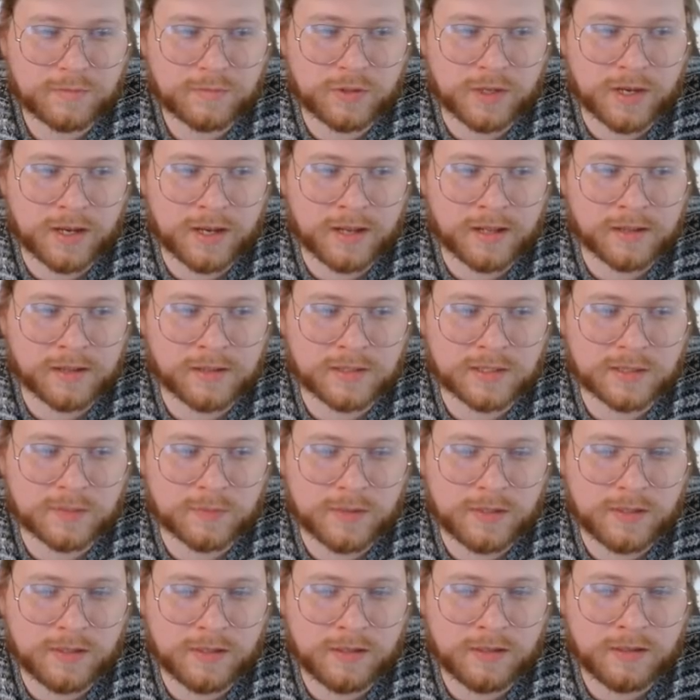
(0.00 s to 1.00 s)

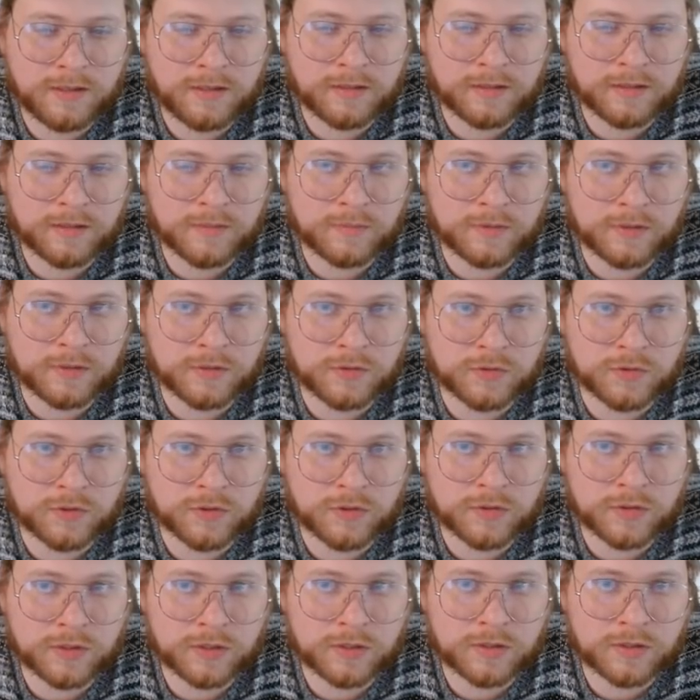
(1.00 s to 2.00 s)
Chalice me, let me
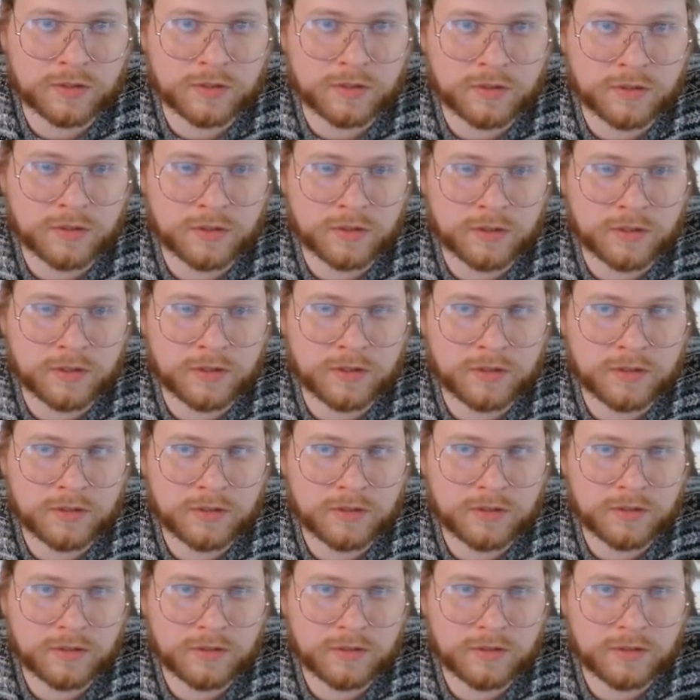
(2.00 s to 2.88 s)
draw a card.